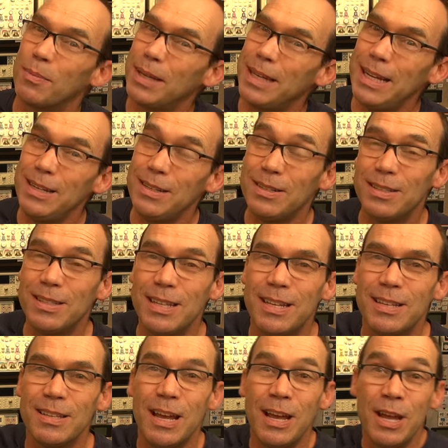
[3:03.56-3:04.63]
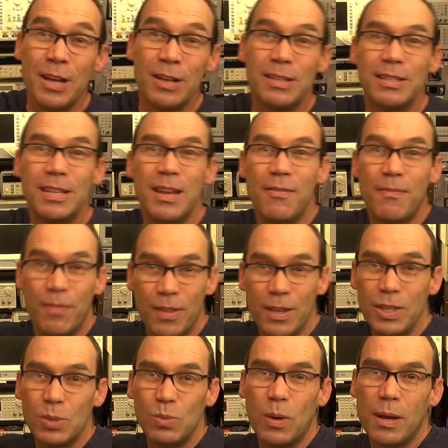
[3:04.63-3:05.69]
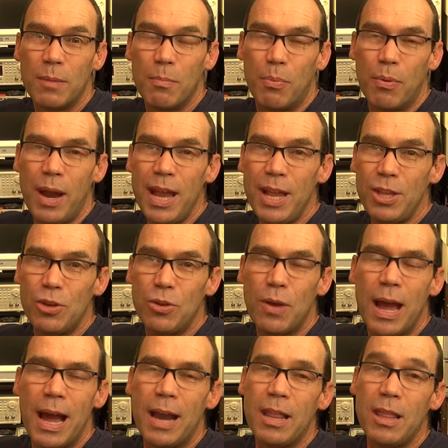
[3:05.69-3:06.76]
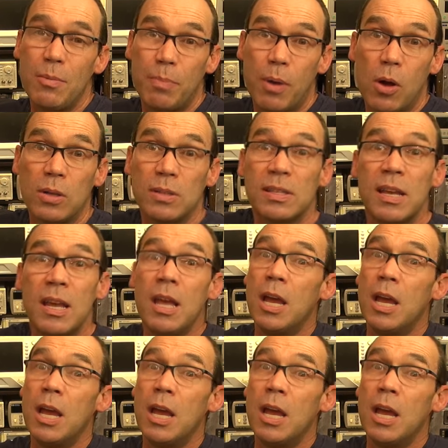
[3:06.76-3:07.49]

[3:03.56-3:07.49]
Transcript: I'm keen to see is to see if this one, brand new out of the box,